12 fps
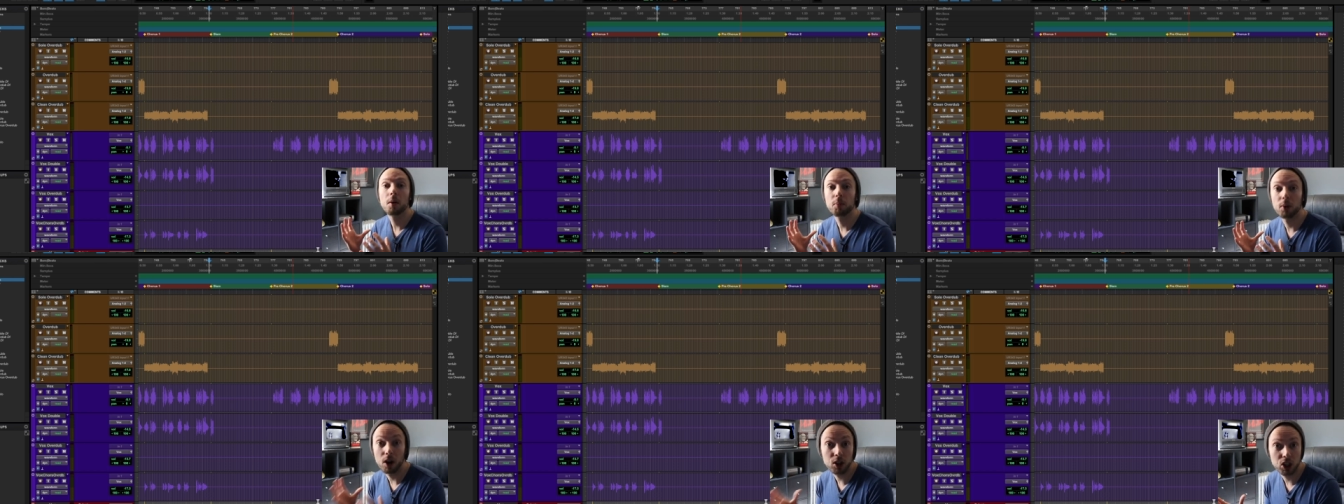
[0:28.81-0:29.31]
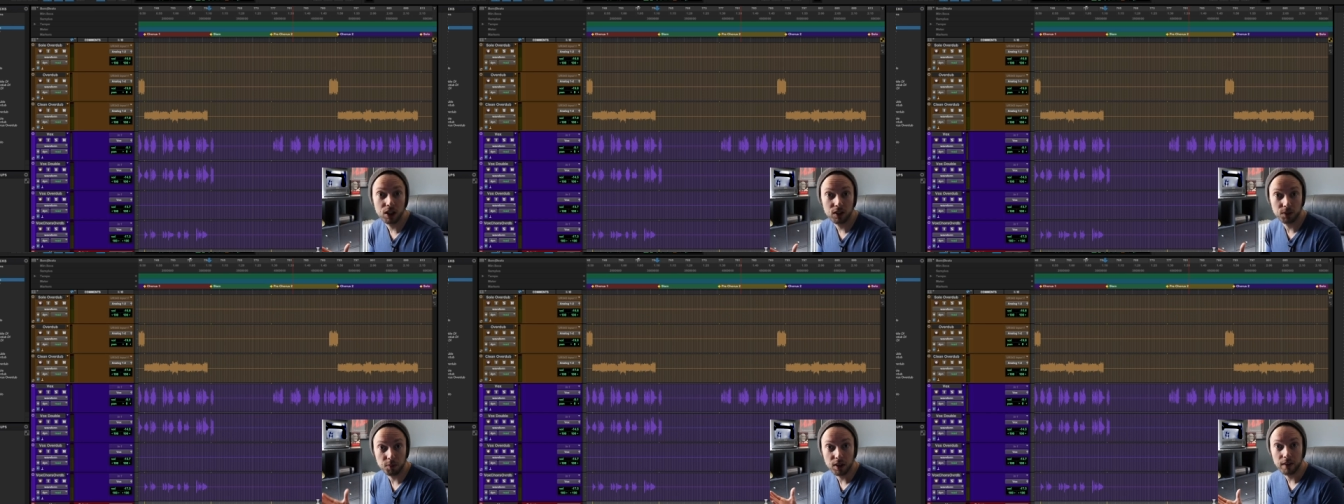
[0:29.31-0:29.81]
productions
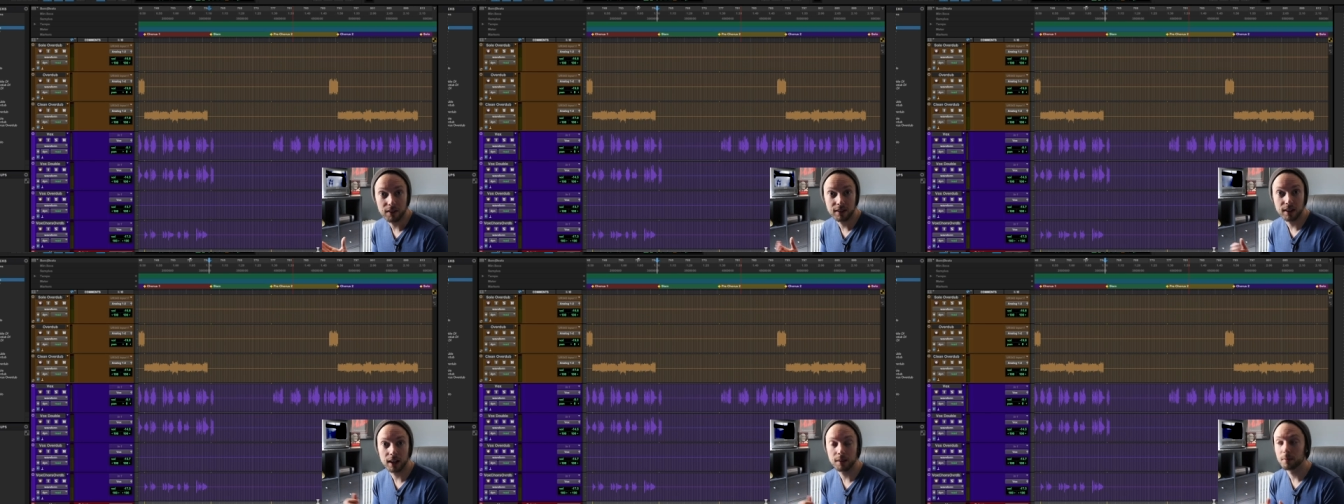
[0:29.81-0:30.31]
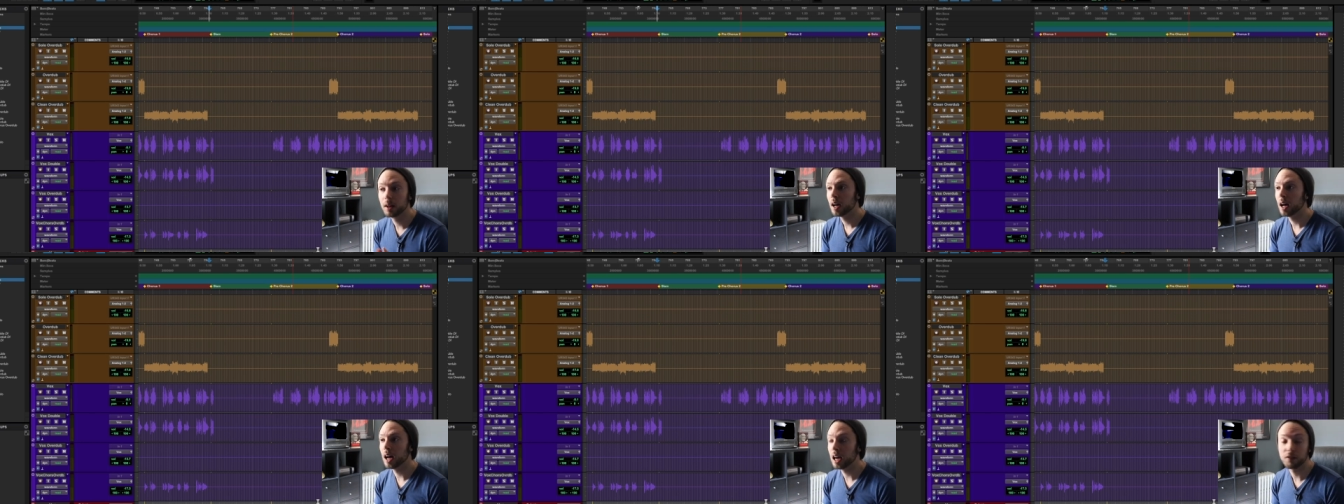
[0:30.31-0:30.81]
from time to time
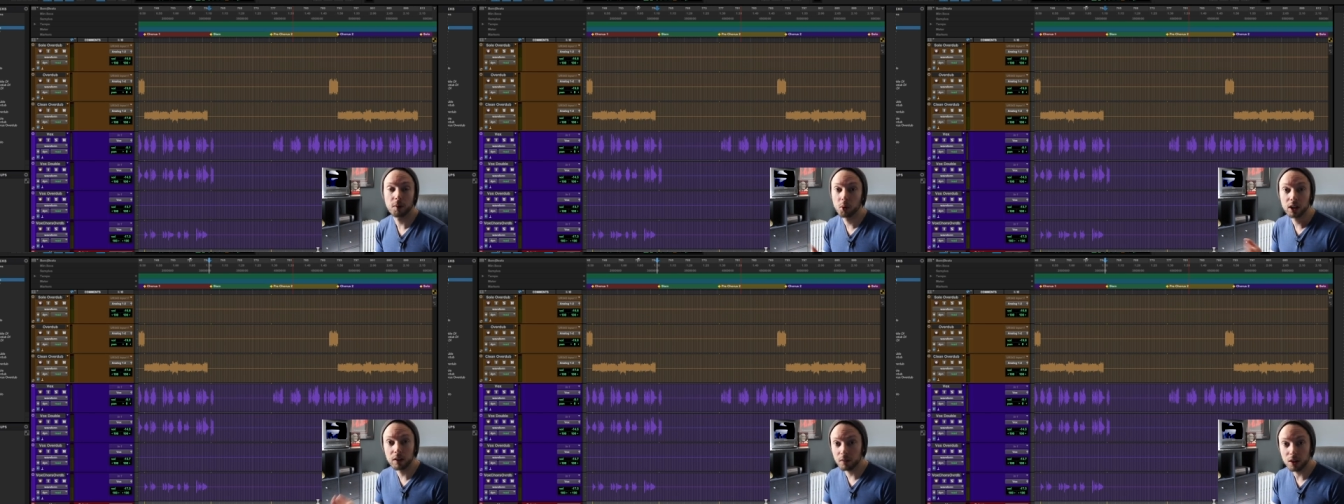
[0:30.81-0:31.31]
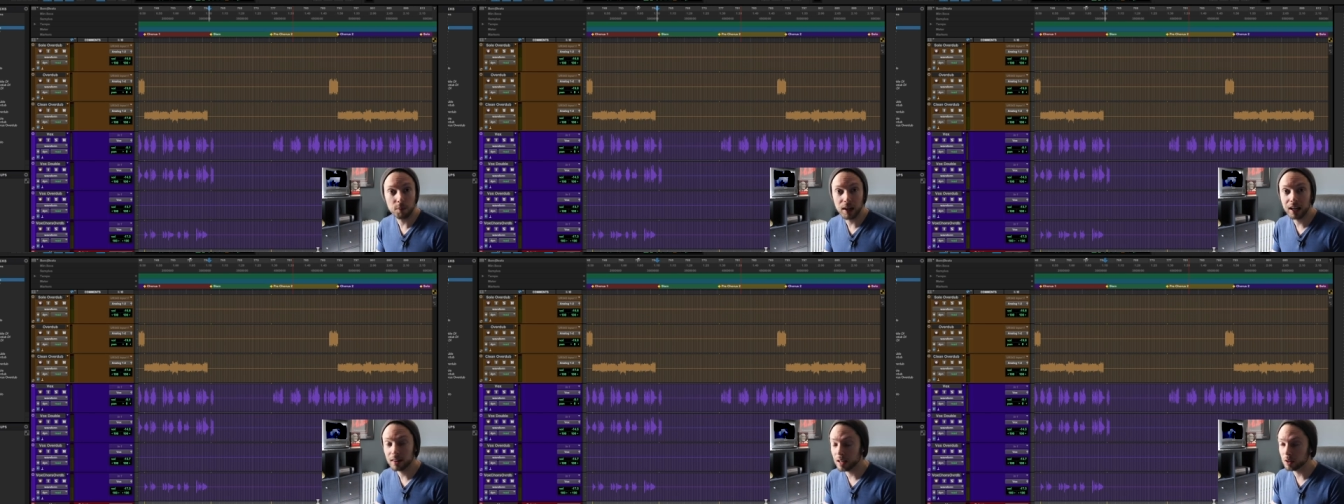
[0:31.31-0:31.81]
uh, if I'm working with a
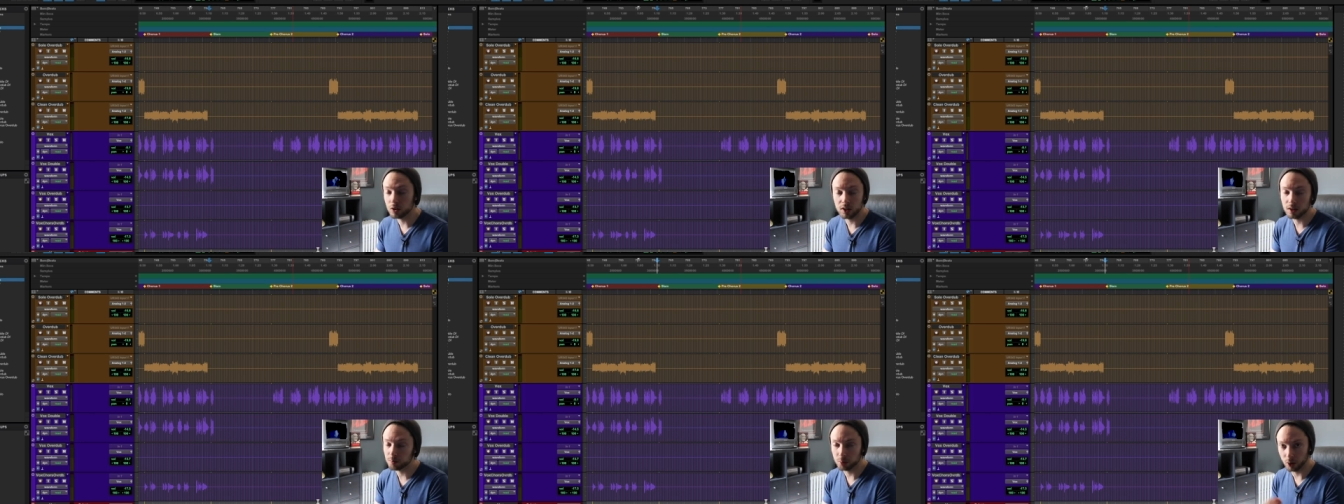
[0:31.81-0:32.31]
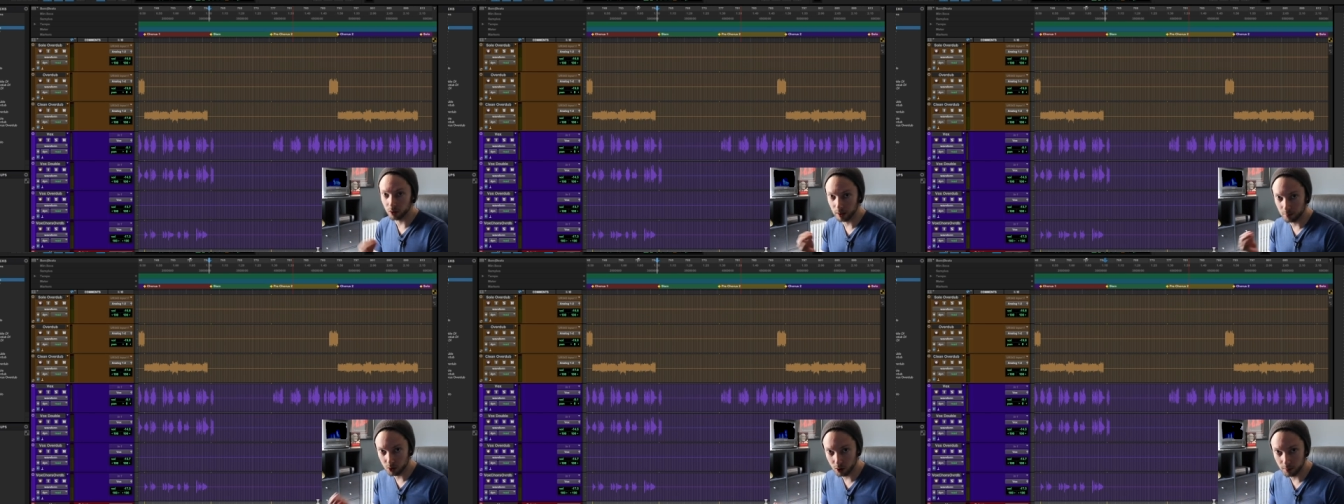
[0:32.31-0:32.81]
band that uses
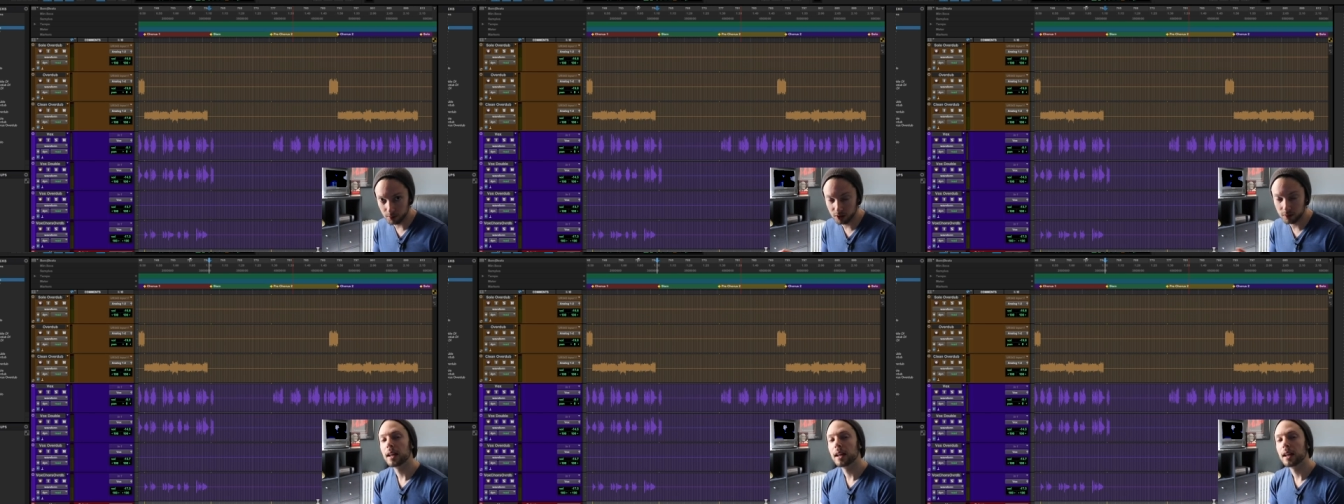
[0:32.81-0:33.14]
programmed drums.